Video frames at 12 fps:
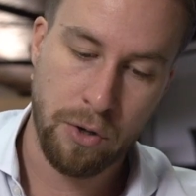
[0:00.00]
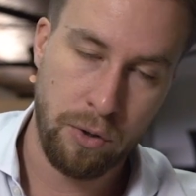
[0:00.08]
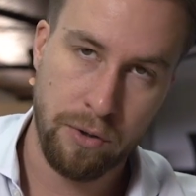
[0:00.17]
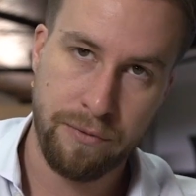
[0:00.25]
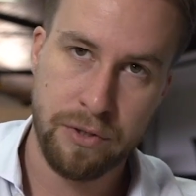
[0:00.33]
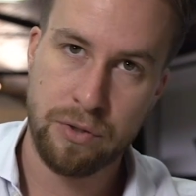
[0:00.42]

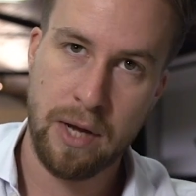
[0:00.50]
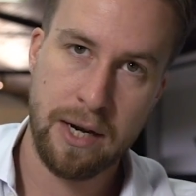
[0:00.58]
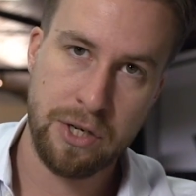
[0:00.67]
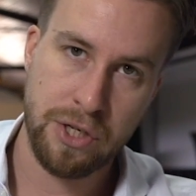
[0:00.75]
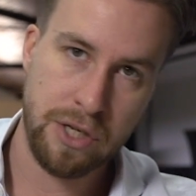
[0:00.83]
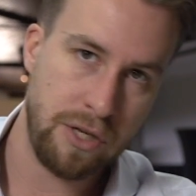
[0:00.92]
all of the
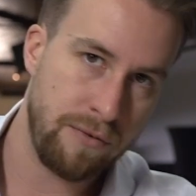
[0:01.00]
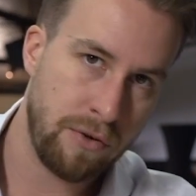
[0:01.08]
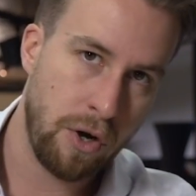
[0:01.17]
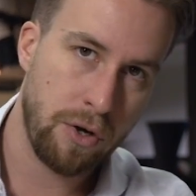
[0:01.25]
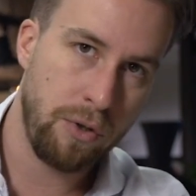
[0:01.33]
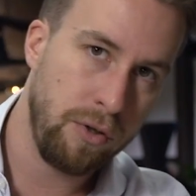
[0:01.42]
strategy, you've
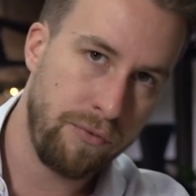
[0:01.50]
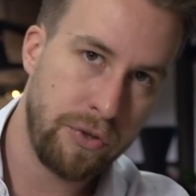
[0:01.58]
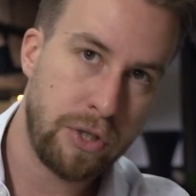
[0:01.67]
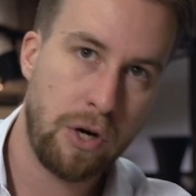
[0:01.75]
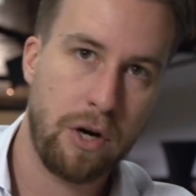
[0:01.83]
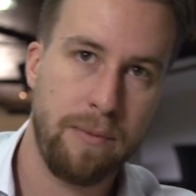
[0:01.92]
got all of the
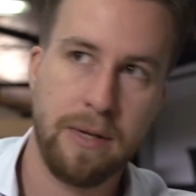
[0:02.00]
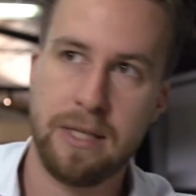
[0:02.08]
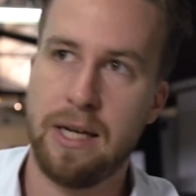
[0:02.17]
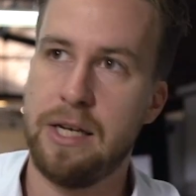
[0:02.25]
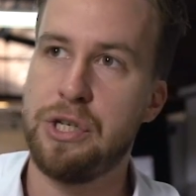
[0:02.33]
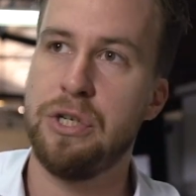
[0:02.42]

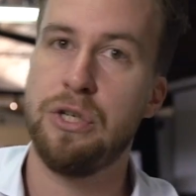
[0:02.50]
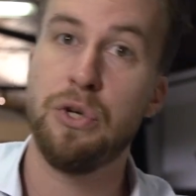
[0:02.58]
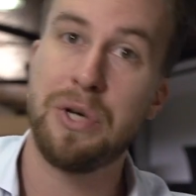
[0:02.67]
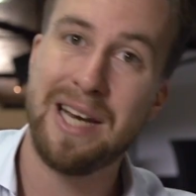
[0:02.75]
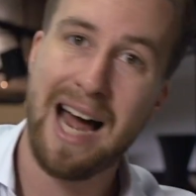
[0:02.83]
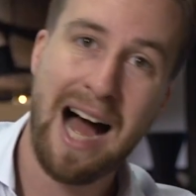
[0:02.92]
documentation, you
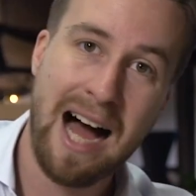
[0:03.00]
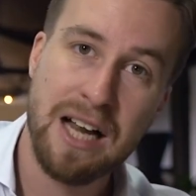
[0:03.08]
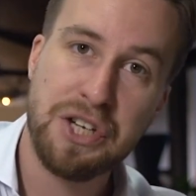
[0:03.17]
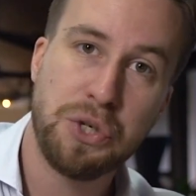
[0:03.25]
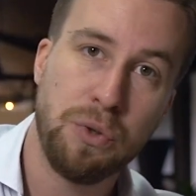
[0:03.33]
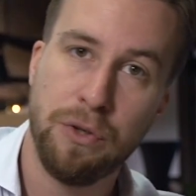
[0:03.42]
can
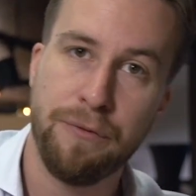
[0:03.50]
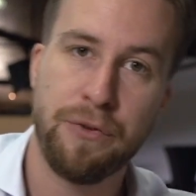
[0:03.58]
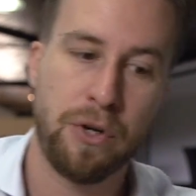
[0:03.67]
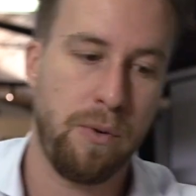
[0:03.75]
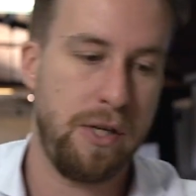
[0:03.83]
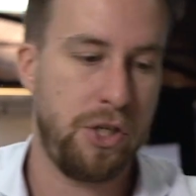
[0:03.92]
answer all of
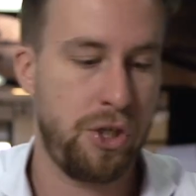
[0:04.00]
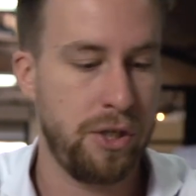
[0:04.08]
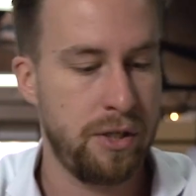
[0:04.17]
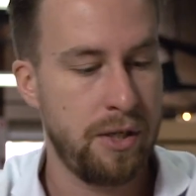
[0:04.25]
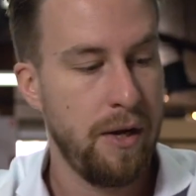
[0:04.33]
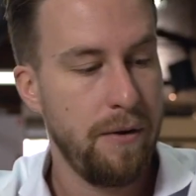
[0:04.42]
the
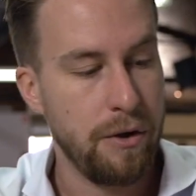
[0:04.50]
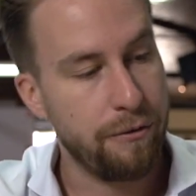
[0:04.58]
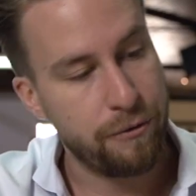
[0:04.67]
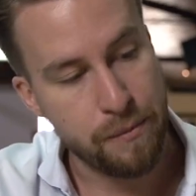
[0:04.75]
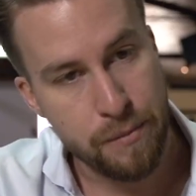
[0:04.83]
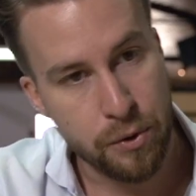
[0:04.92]
questions, you're
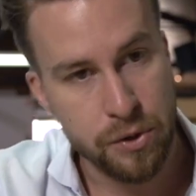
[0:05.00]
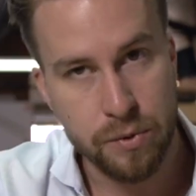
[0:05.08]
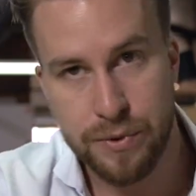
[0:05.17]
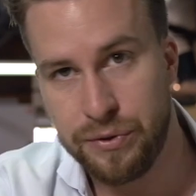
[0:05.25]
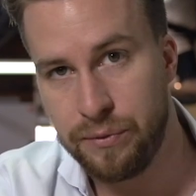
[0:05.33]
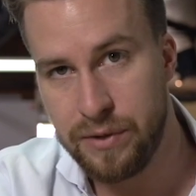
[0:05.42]
familiar
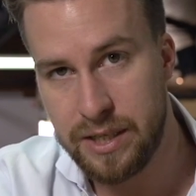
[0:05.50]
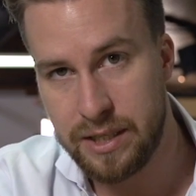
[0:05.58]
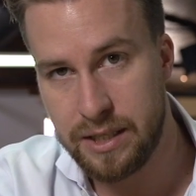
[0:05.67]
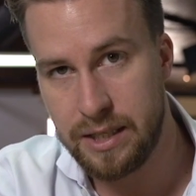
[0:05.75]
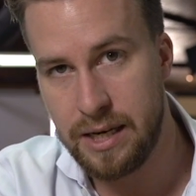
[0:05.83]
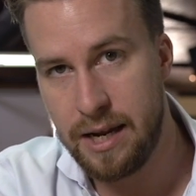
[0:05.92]
with the
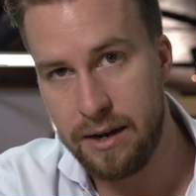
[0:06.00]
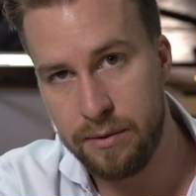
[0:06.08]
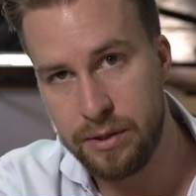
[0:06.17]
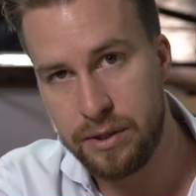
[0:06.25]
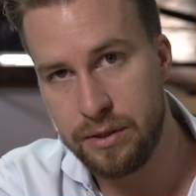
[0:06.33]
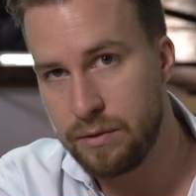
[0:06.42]
risks
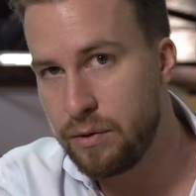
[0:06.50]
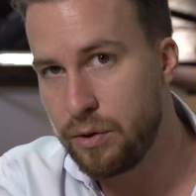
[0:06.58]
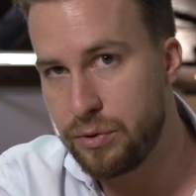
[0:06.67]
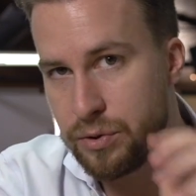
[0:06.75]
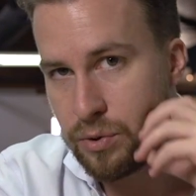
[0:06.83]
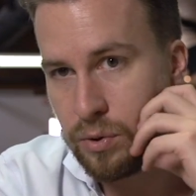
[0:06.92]
inherent in the
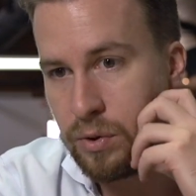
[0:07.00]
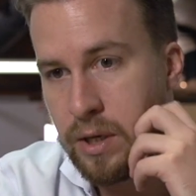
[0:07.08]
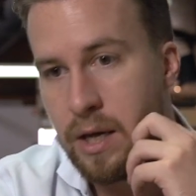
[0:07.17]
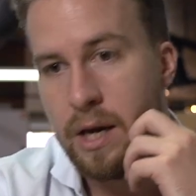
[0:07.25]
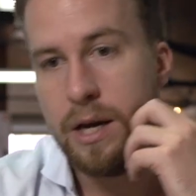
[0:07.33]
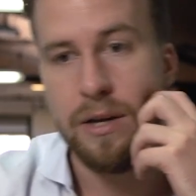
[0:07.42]
growth story,
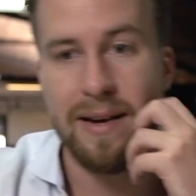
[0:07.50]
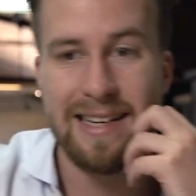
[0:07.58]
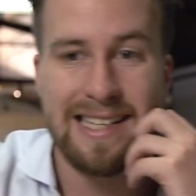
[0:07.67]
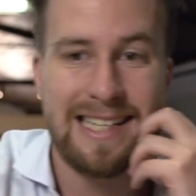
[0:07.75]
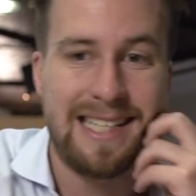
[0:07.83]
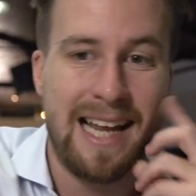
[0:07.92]
you
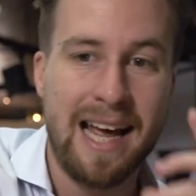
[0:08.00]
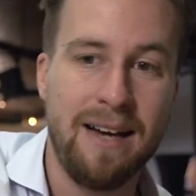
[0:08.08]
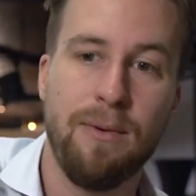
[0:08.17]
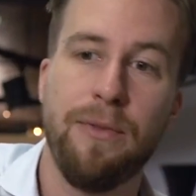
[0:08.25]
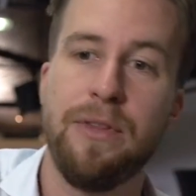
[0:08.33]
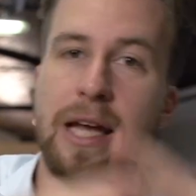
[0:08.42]
understand
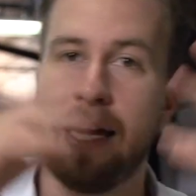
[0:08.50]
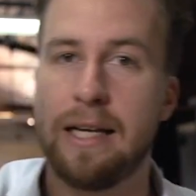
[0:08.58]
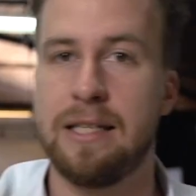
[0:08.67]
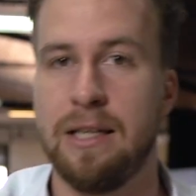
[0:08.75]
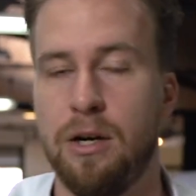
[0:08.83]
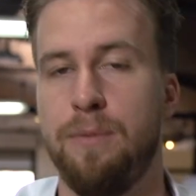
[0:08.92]
what the
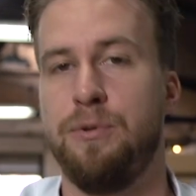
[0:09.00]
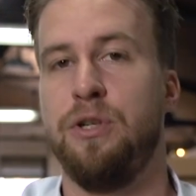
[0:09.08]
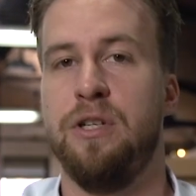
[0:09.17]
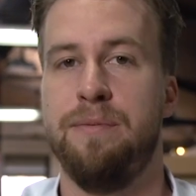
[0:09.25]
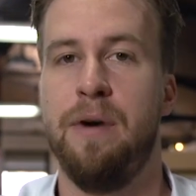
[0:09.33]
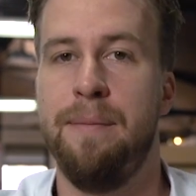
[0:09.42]
exit
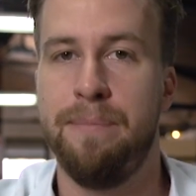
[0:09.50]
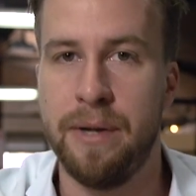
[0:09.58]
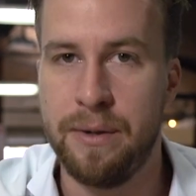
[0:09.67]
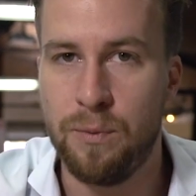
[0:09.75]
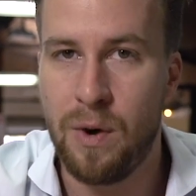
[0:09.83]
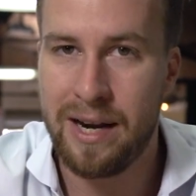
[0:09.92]
options might
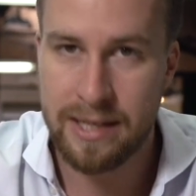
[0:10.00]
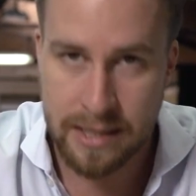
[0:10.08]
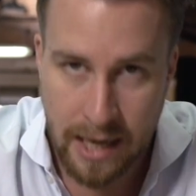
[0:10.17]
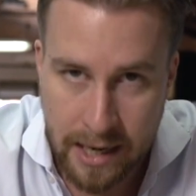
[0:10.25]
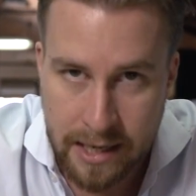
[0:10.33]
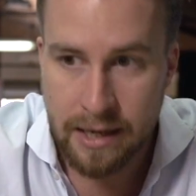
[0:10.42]
be one
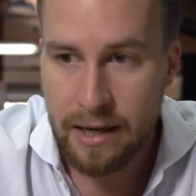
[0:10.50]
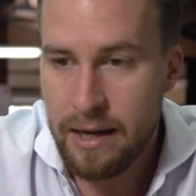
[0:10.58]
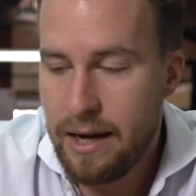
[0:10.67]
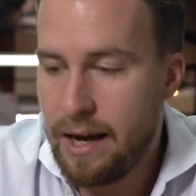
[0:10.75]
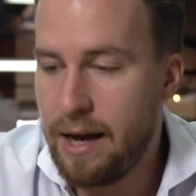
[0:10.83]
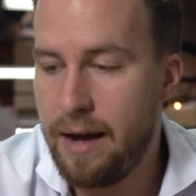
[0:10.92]
day,
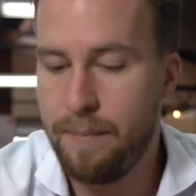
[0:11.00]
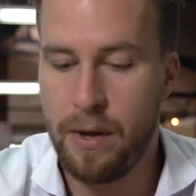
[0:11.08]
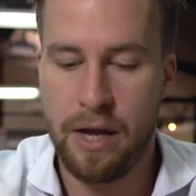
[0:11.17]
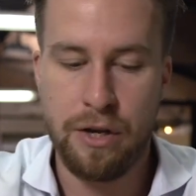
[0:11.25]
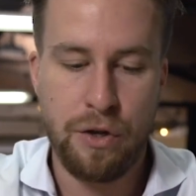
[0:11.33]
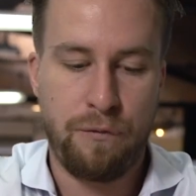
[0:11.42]

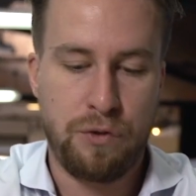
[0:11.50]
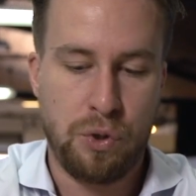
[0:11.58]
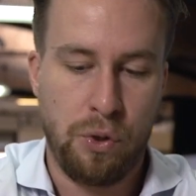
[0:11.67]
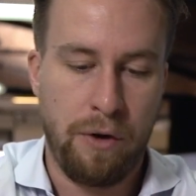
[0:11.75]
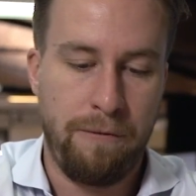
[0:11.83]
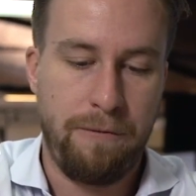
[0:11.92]
and you've
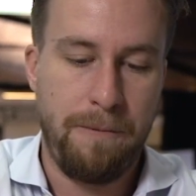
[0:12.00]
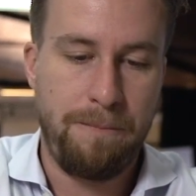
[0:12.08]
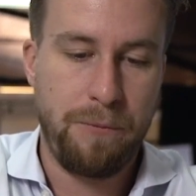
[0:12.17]
sort of,